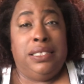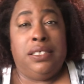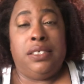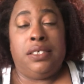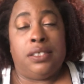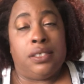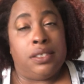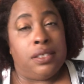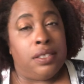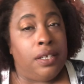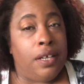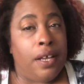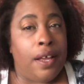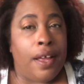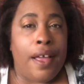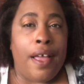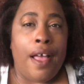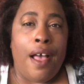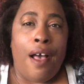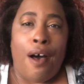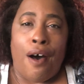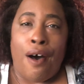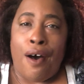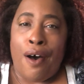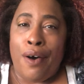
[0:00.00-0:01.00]
Ah!
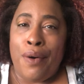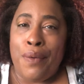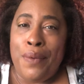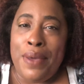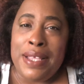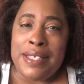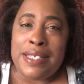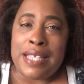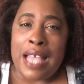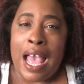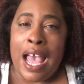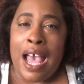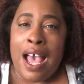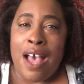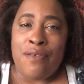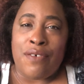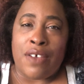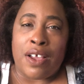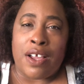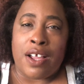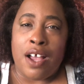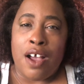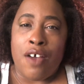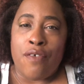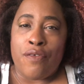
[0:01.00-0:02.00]
Always have a
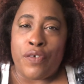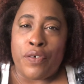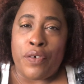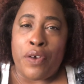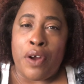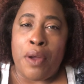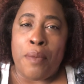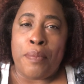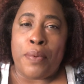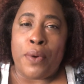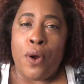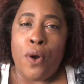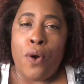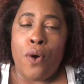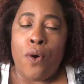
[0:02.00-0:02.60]
cover-up